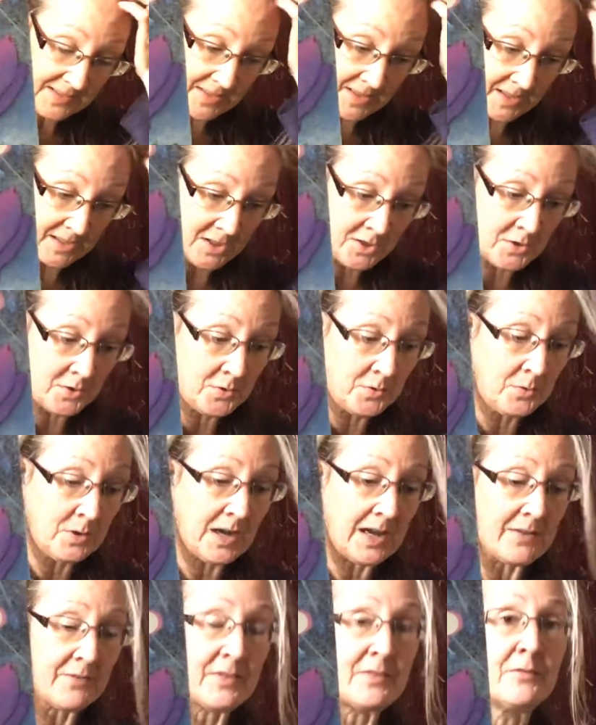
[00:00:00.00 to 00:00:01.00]
that you
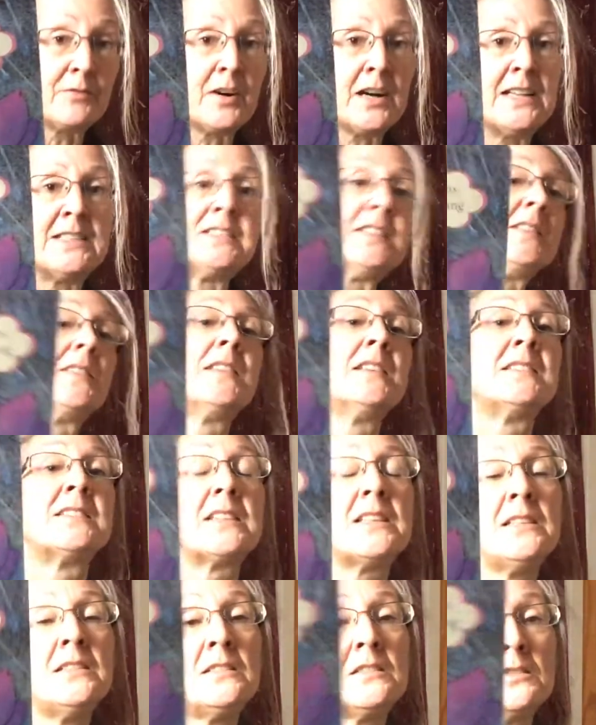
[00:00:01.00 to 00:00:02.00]
have invited this
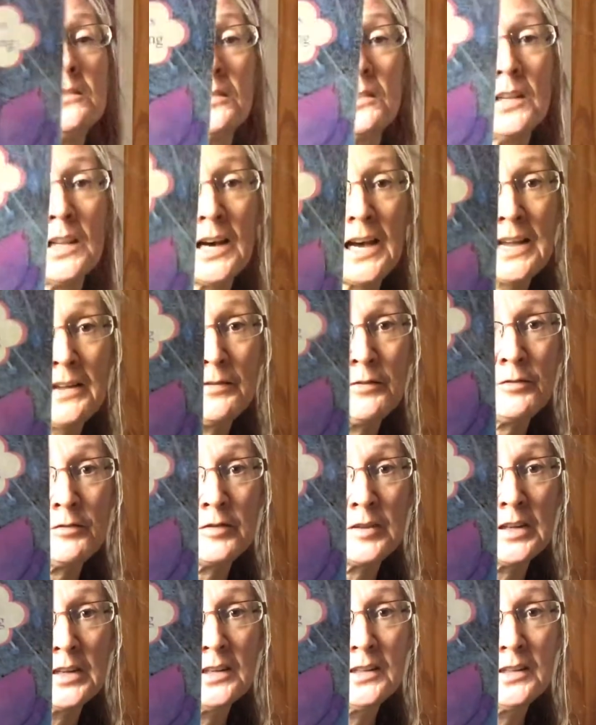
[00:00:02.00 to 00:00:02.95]
into your life.